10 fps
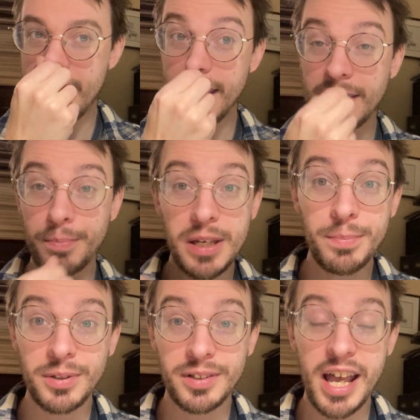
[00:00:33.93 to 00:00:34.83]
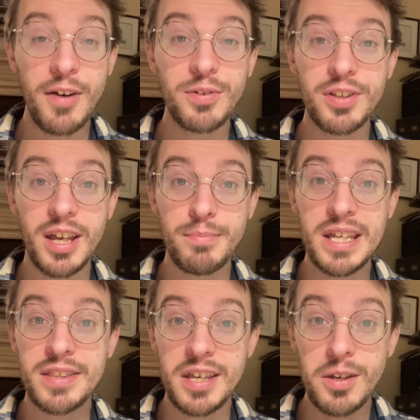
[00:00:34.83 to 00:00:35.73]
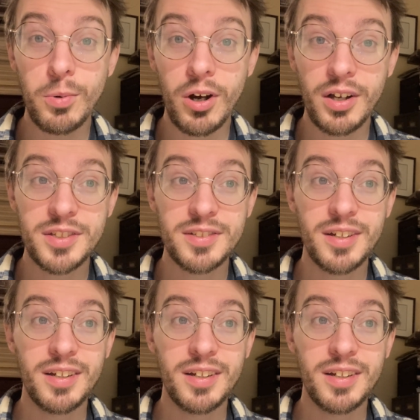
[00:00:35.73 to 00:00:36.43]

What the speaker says: And the people, after they meet the Ewoks